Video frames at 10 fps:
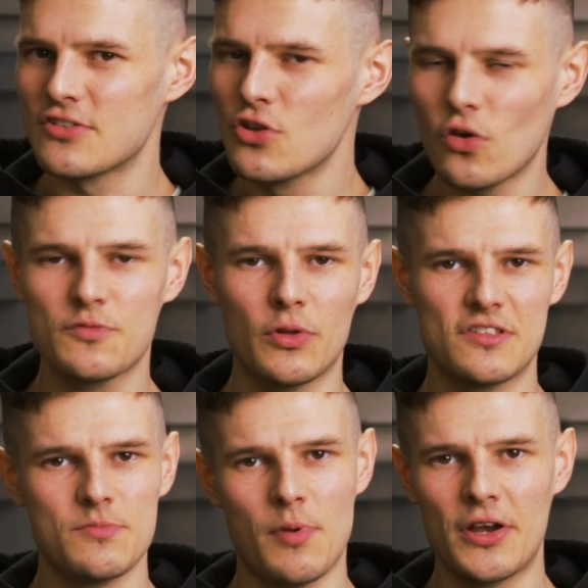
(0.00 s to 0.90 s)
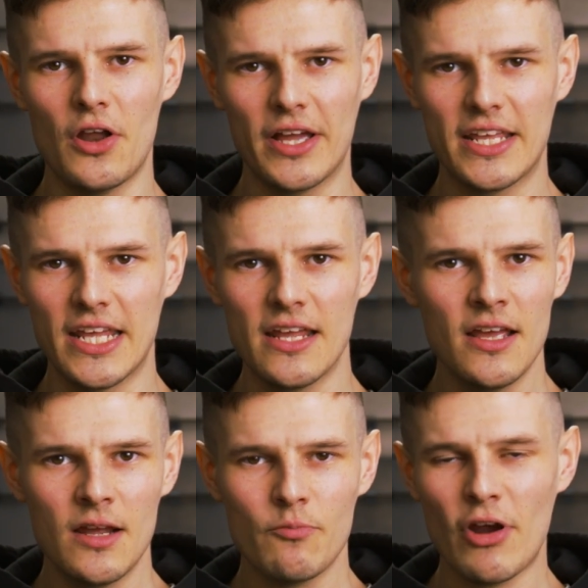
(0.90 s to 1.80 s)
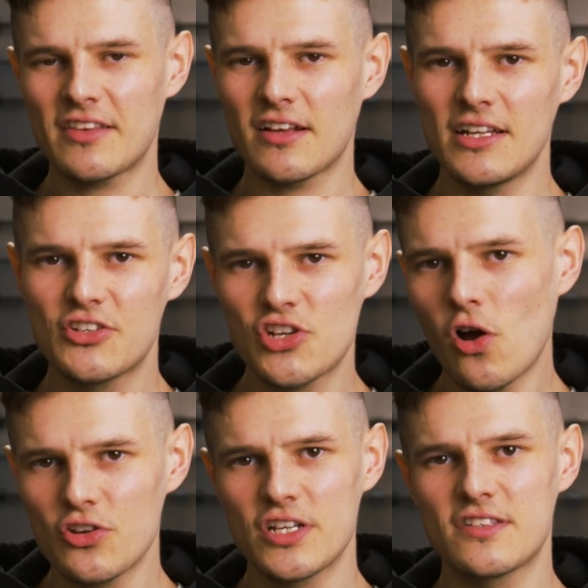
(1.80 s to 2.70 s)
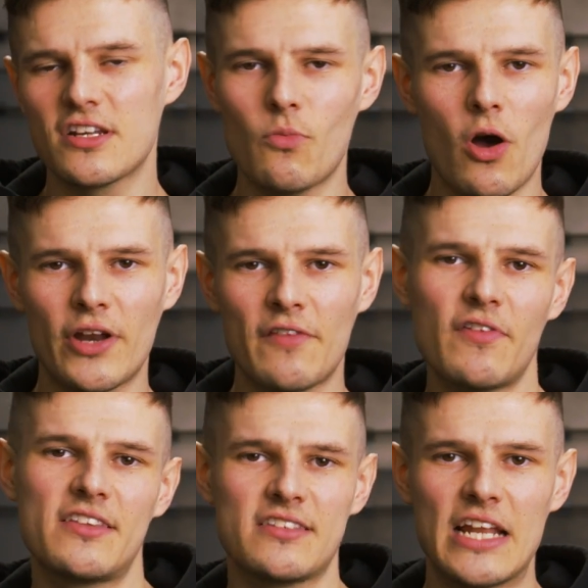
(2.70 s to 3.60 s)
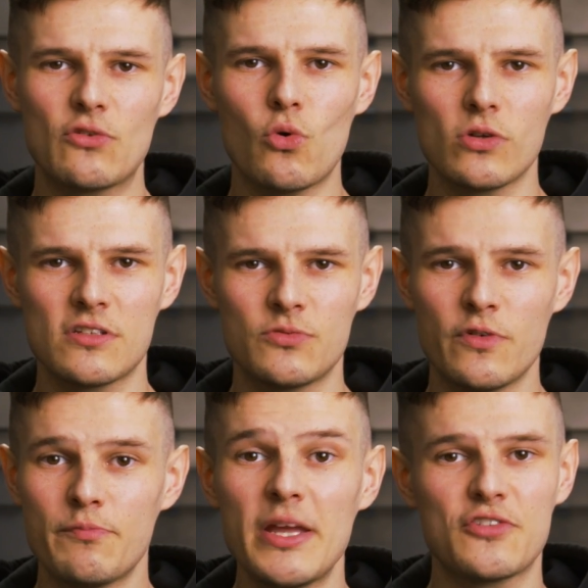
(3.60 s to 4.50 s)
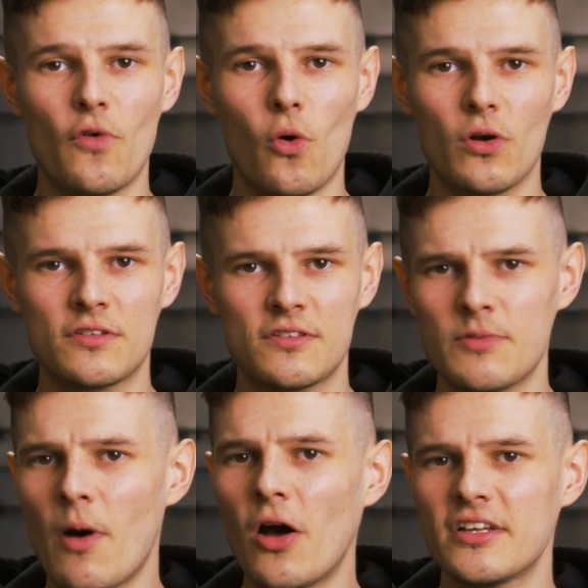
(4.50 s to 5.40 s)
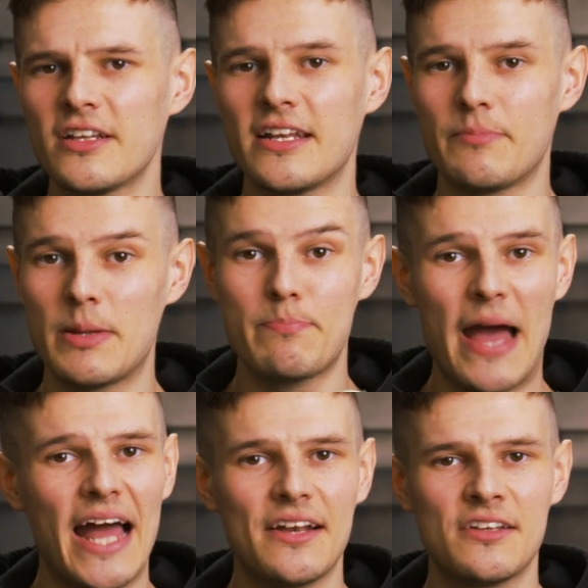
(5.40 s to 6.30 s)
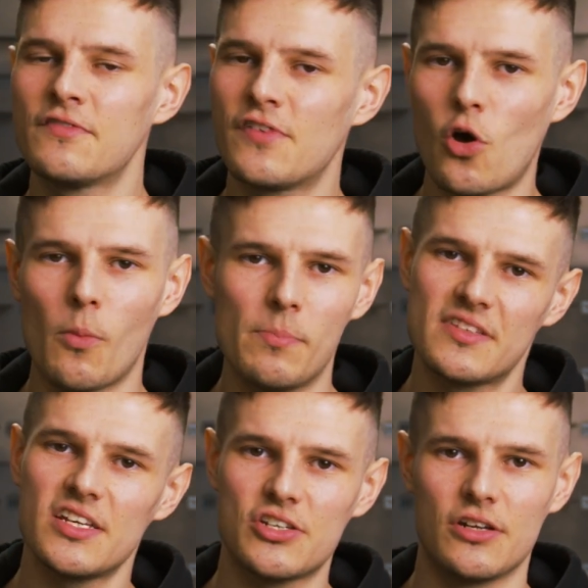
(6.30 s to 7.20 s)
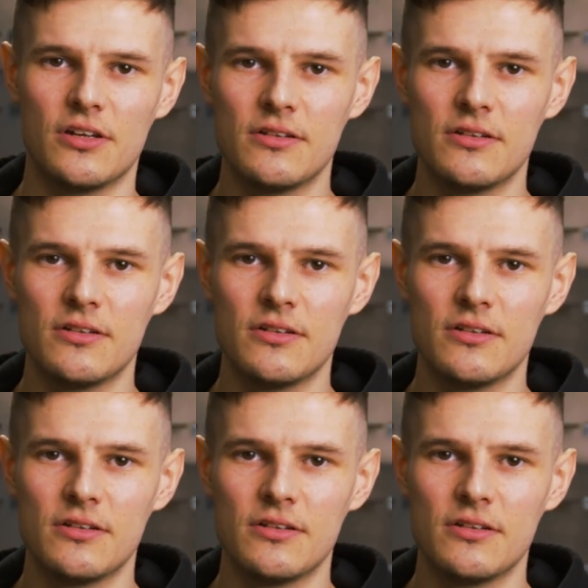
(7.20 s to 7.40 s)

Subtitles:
not sponsored by Nike practically charging to the World Athletics headquarters with pitchforks, demanding that it be banned for competition.